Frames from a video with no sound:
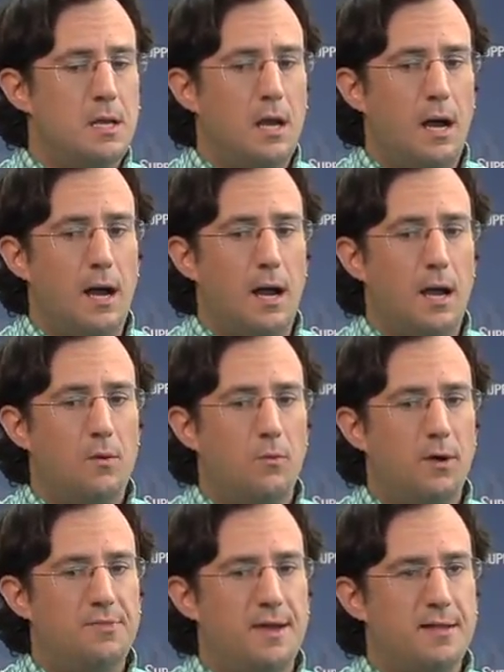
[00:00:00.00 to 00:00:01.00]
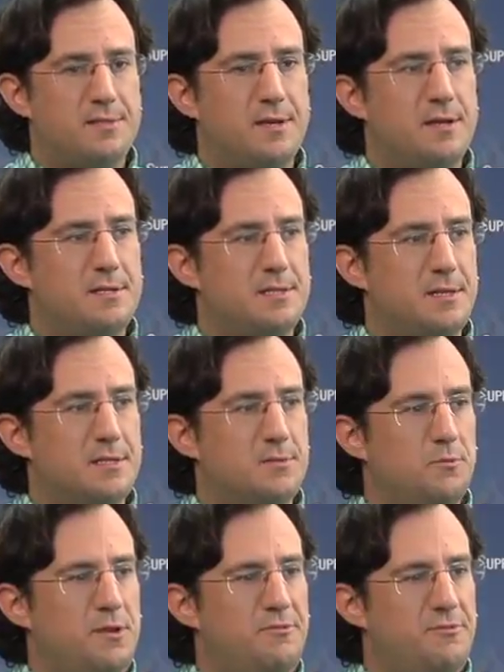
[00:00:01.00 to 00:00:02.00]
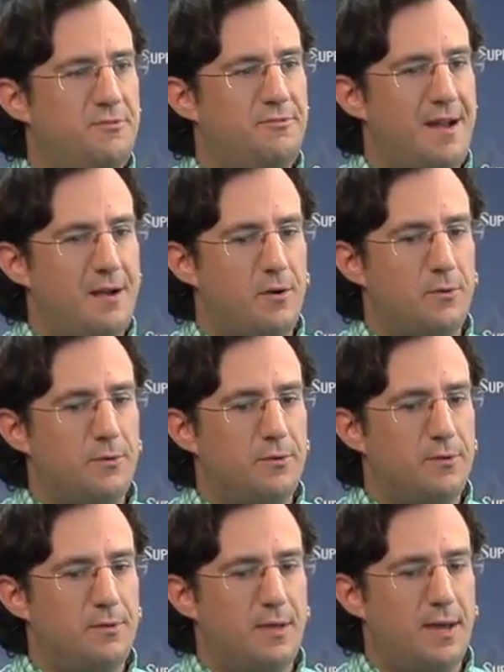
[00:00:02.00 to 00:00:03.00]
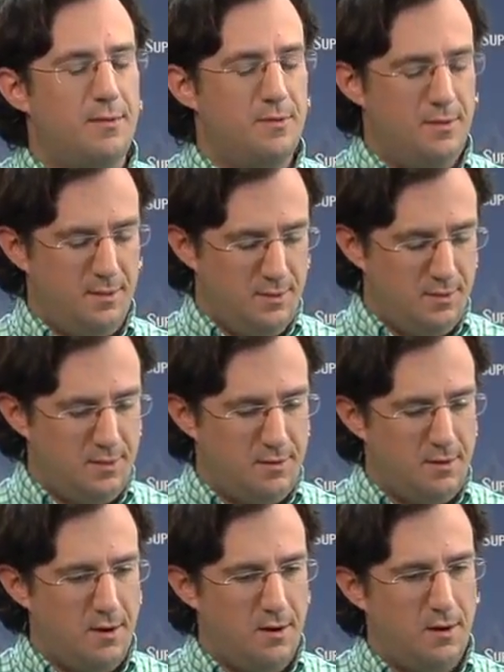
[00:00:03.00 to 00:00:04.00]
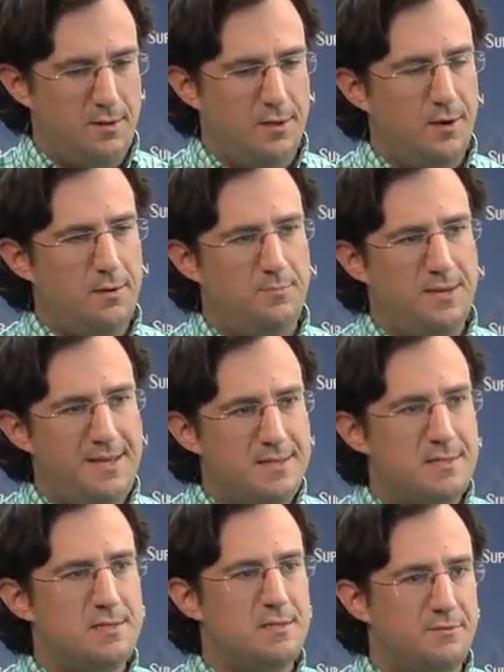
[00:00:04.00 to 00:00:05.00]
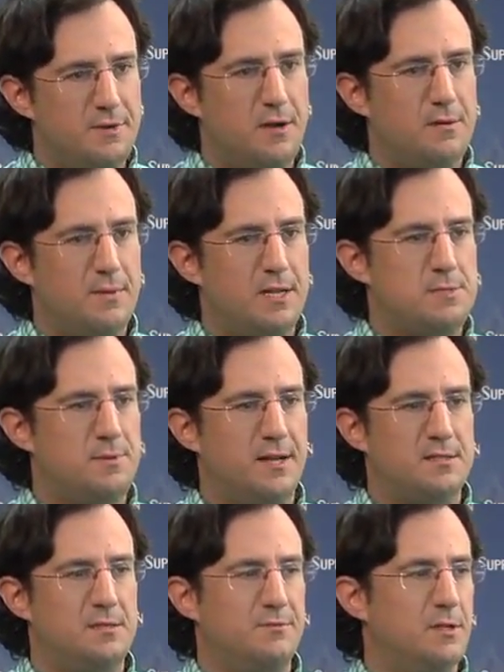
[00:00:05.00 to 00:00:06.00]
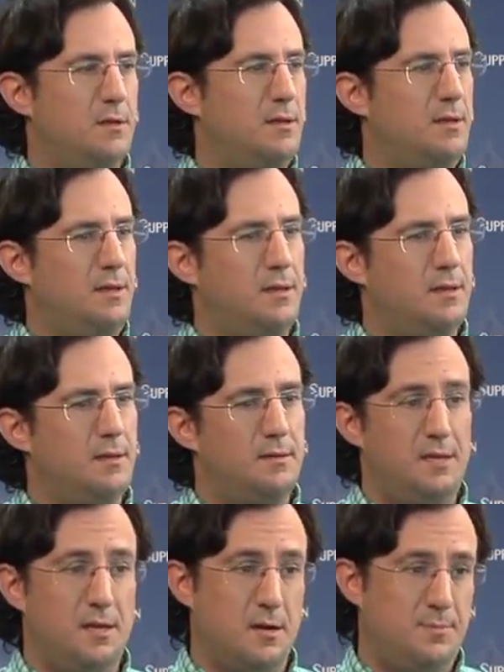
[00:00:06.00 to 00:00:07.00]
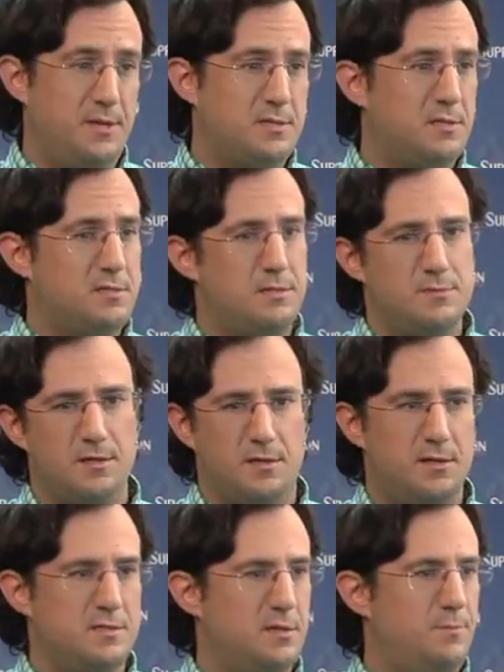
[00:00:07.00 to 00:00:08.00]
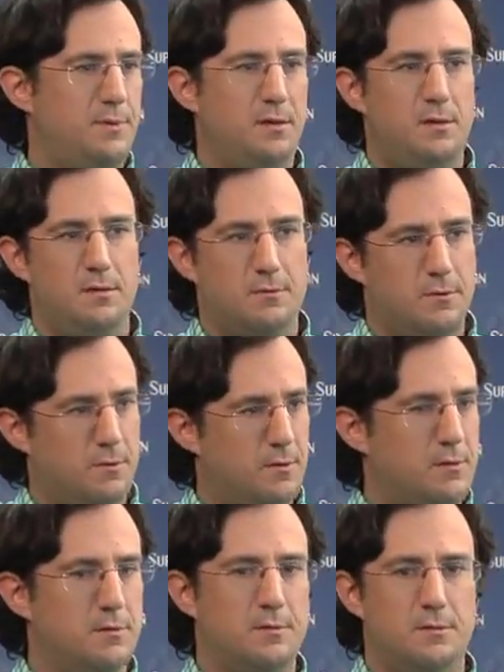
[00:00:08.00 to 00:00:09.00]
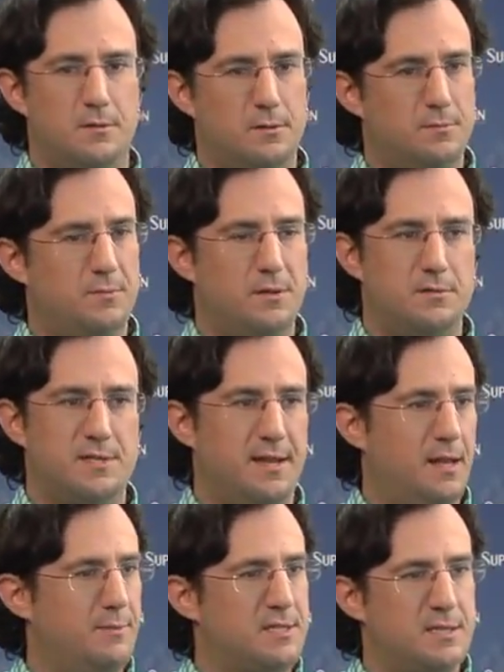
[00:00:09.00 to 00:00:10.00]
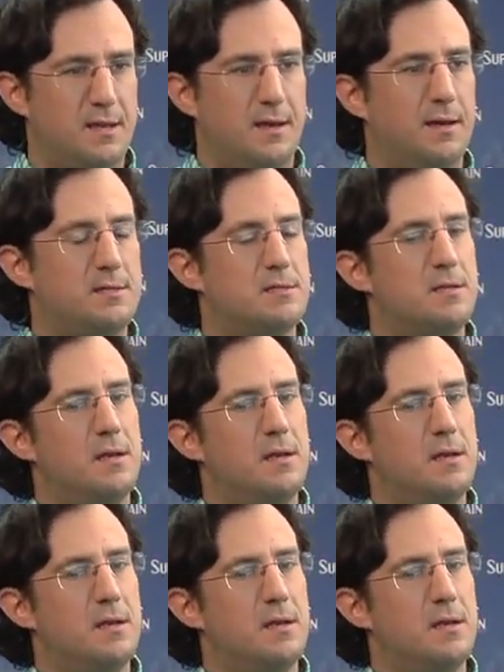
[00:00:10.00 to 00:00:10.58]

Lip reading: What that does is we found that there are pieces of yard management activity in ERP systems like SAP or Oracle or Dynamics AX.